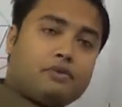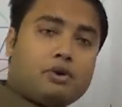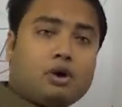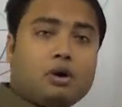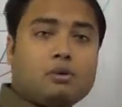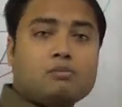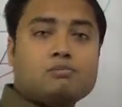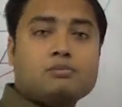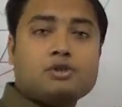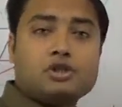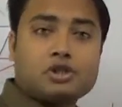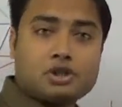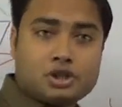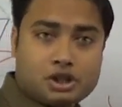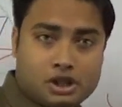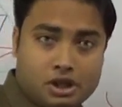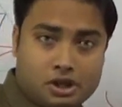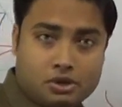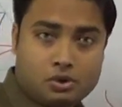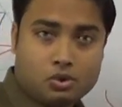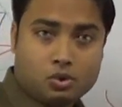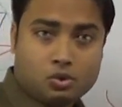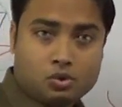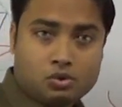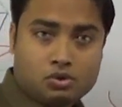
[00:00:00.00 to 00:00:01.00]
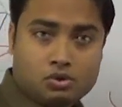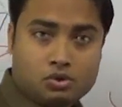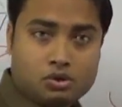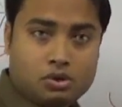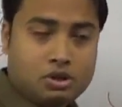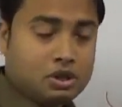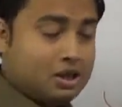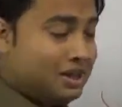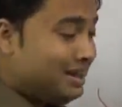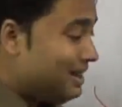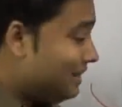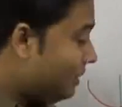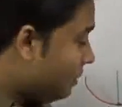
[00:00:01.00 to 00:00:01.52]
from 0,
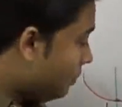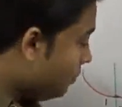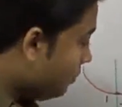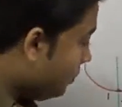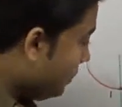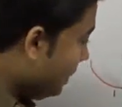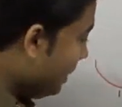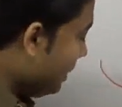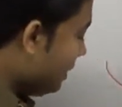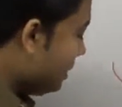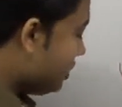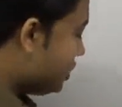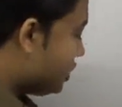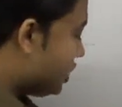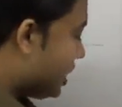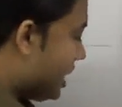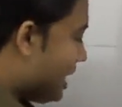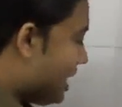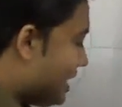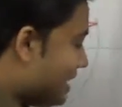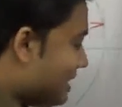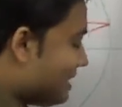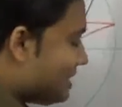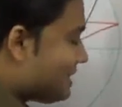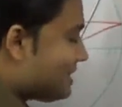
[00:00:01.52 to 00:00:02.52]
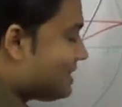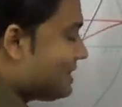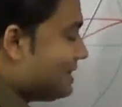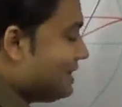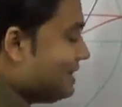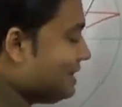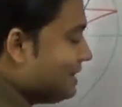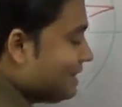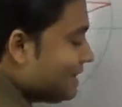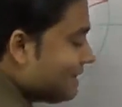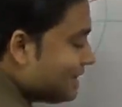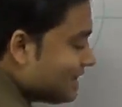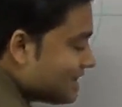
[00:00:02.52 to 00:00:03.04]
we shall
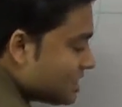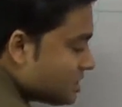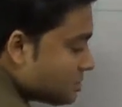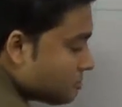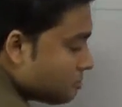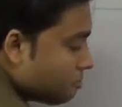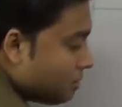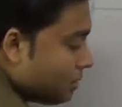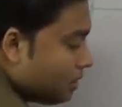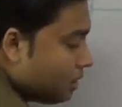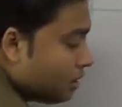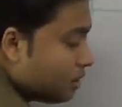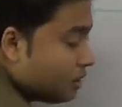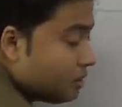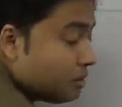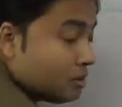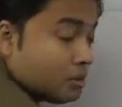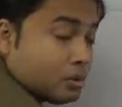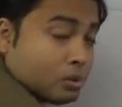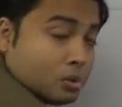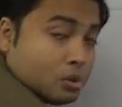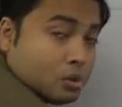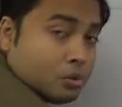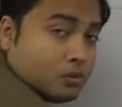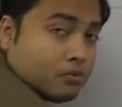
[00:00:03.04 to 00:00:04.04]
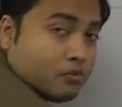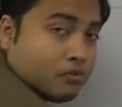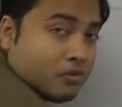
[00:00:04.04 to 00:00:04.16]
see this particular